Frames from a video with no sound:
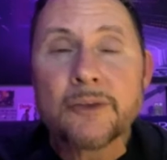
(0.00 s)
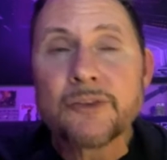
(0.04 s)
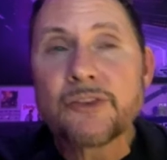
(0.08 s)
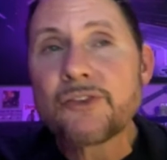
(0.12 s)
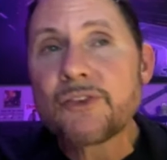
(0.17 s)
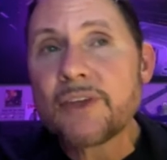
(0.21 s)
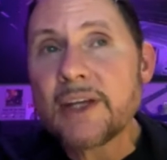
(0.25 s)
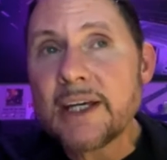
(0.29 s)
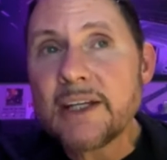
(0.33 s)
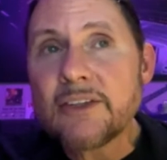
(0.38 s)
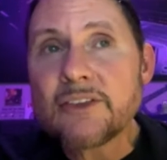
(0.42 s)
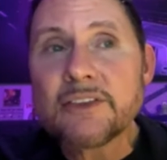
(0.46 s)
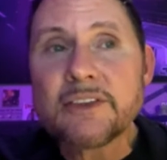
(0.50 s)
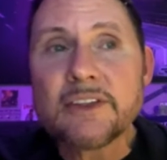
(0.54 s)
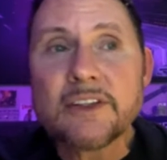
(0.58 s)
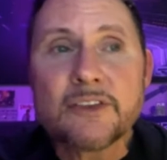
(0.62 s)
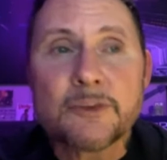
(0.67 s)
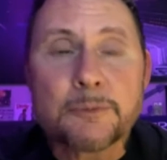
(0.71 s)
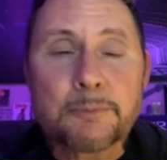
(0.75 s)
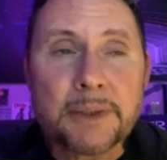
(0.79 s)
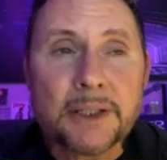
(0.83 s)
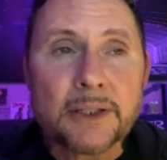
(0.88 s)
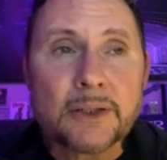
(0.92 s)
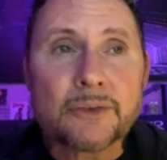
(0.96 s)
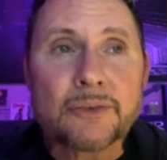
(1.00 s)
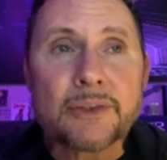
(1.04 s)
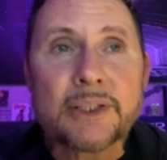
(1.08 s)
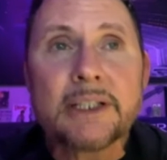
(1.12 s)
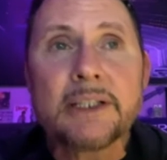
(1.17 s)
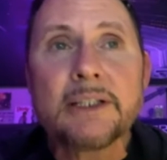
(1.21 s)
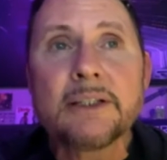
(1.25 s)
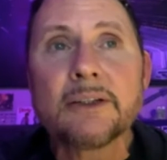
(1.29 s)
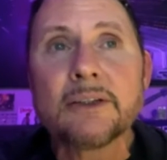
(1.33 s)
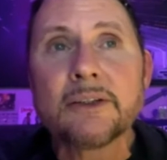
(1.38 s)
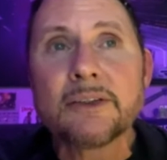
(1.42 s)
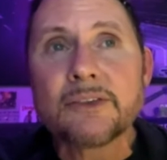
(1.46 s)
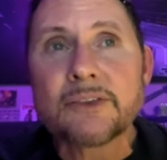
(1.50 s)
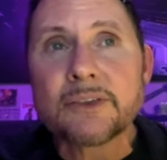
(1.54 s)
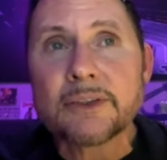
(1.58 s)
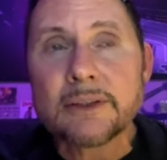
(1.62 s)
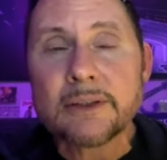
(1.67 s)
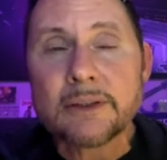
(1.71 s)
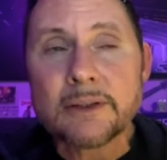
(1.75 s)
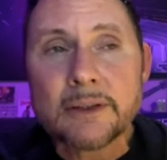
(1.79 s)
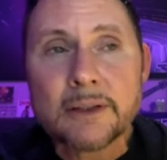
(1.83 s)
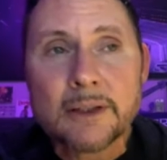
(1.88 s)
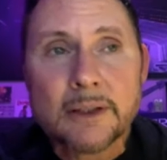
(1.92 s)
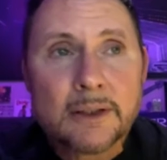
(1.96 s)
stage in these big arenas
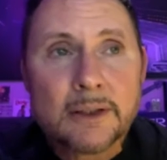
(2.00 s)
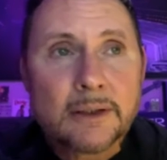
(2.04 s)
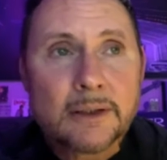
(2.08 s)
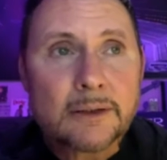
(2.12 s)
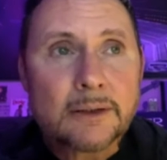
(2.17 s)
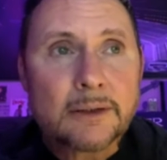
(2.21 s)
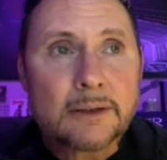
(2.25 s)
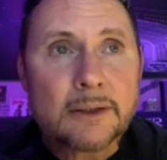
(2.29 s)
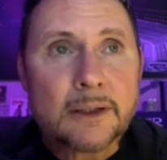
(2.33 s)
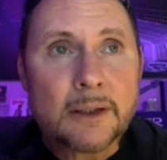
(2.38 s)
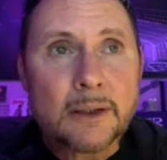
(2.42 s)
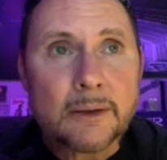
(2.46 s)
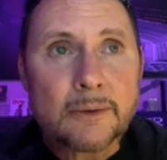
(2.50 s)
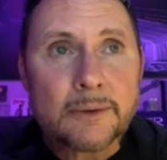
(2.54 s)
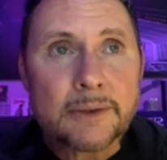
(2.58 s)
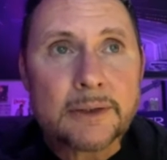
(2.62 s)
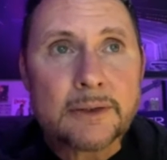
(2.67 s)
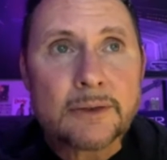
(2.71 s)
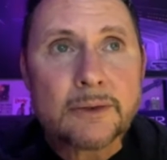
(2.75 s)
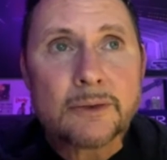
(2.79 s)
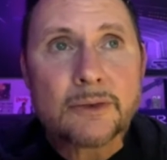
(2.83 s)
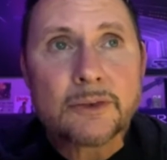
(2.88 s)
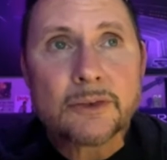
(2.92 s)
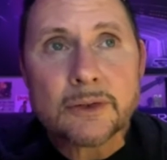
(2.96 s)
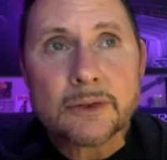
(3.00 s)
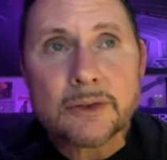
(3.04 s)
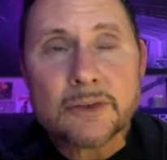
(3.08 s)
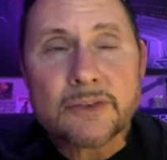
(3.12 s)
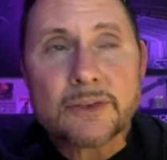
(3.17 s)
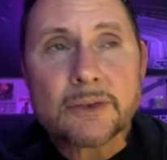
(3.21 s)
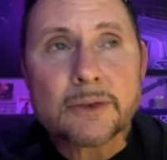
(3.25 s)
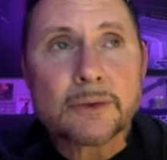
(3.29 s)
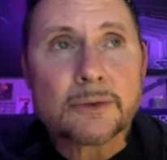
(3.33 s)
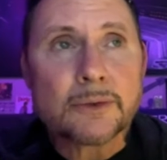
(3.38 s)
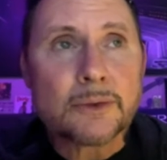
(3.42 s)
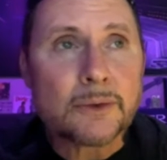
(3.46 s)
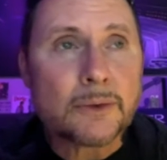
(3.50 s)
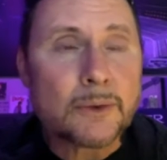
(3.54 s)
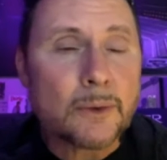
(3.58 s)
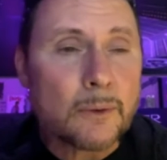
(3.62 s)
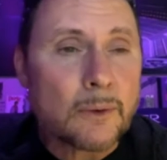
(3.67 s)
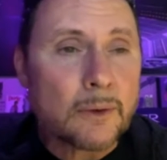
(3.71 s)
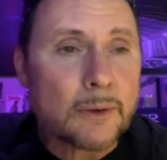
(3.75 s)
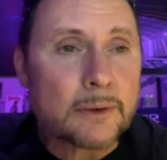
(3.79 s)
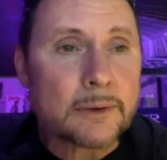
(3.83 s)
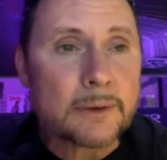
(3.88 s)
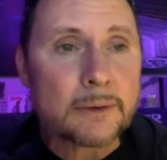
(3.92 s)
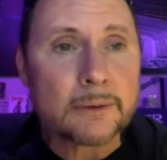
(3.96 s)
in New Jersey or New
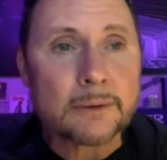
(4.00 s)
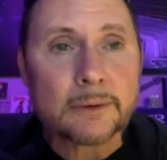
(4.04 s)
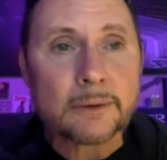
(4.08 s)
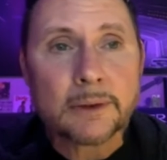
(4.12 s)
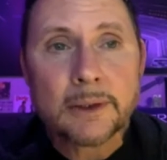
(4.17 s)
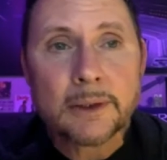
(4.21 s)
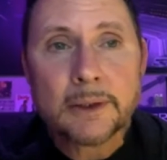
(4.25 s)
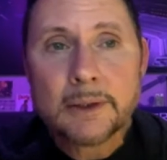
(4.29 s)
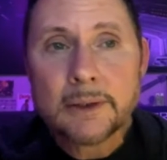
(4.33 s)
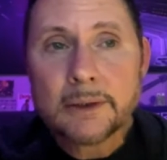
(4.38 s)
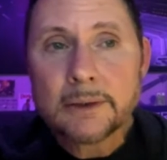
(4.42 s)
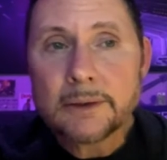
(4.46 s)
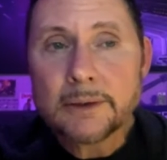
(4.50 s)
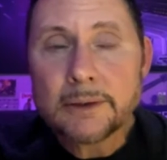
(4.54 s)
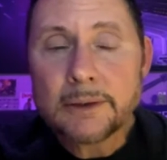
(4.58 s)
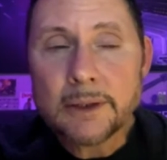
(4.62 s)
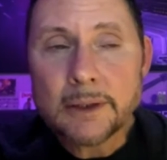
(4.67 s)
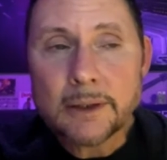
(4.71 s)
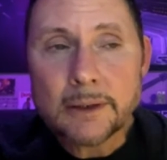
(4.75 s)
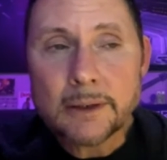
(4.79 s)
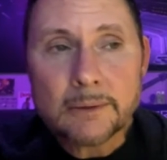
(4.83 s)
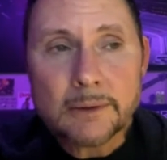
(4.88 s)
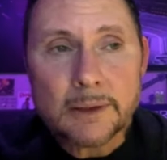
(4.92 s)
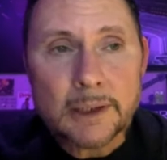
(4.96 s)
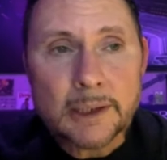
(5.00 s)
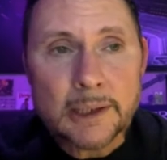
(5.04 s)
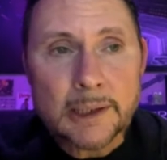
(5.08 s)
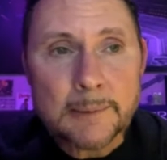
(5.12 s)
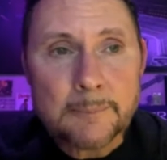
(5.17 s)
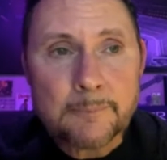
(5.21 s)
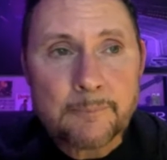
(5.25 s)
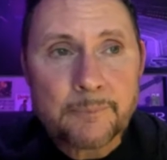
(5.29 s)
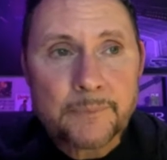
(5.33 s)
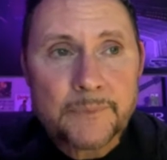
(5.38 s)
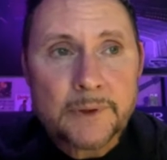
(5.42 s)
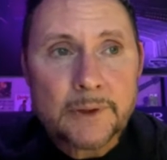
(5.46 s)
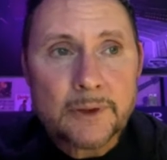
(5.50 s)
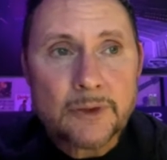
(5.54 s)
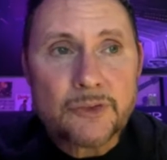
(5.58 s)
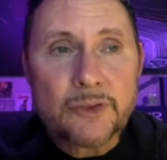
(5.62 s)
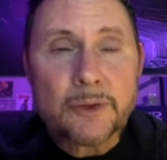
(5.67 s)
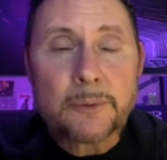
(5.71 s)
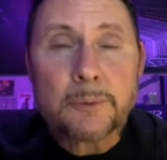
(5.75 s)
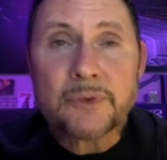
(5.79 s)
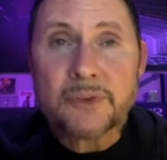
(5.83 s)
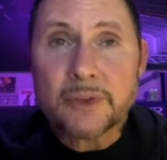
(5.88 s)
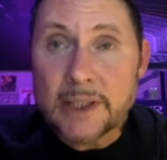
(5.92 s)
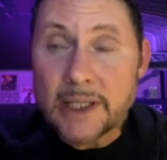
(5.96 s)
York, or, because
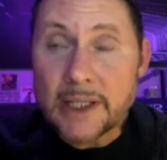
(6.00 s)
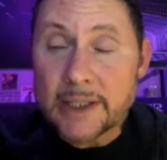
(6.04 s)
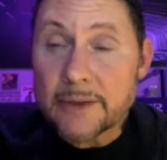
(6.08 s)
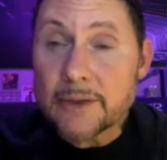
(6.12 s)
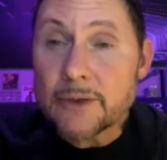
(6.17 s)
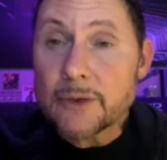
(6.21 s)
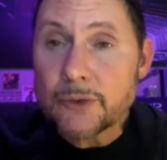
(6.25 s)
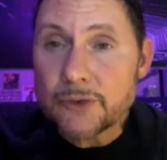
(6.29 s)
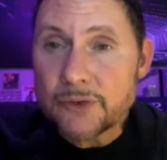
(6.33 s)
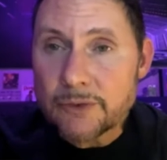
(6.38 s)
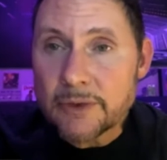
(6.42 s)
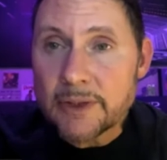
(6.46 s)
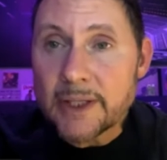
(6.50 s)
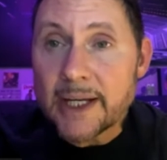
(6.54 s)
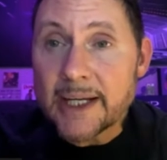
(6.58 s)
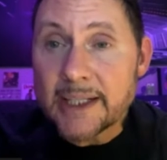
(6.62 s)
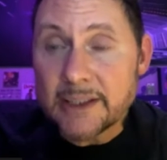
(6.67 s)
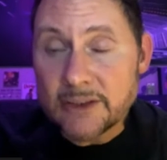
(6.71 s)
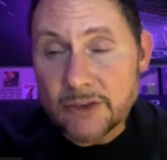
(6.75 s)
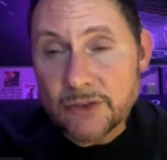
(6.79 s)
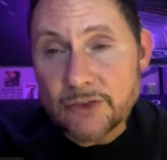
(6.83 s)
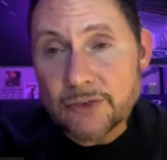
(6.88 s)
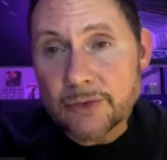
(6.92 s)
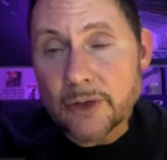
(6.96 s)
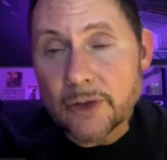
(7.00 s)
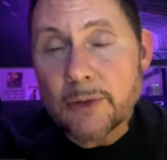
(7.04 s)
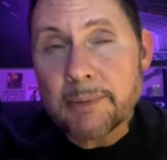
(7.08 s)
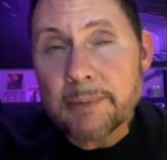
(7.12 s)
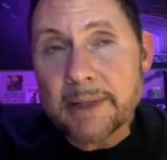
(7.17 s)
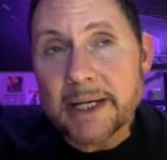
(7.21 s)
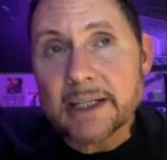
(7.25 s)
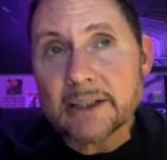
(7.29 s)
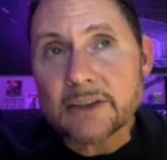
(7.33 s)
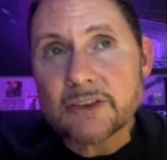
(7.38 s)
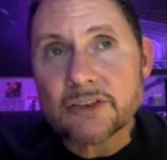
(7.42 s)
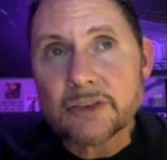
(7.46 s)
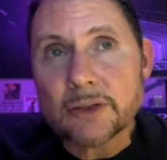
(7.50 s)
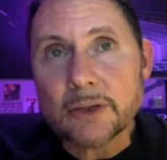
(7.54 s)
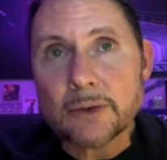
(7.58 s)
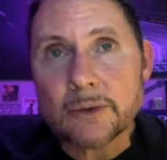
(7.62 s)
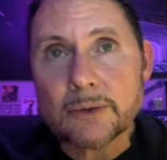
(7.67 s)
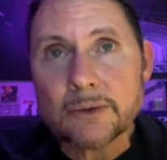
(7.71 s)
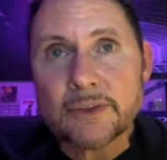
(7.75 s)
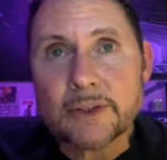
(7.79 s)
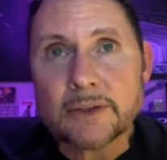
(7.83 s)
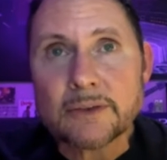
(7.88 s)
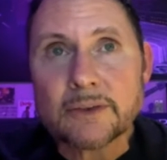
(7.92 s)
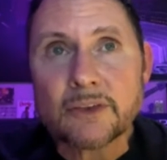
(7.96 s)
there was a lot of those 90s throwback
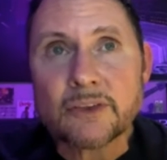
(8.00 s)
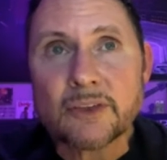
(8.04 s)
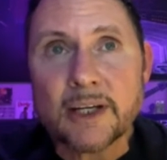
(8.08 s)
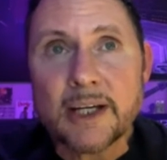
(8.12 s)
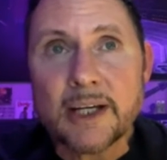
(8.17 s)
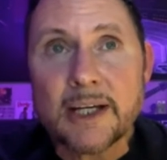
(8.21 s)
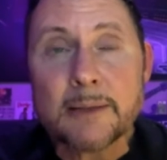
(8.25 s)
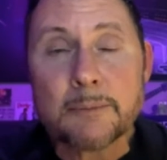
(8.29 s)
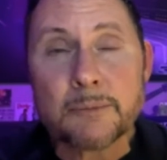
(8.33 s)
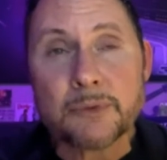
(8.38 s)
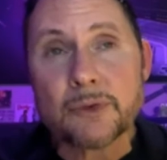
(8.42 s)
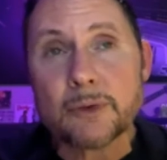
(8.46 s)
shows at the time.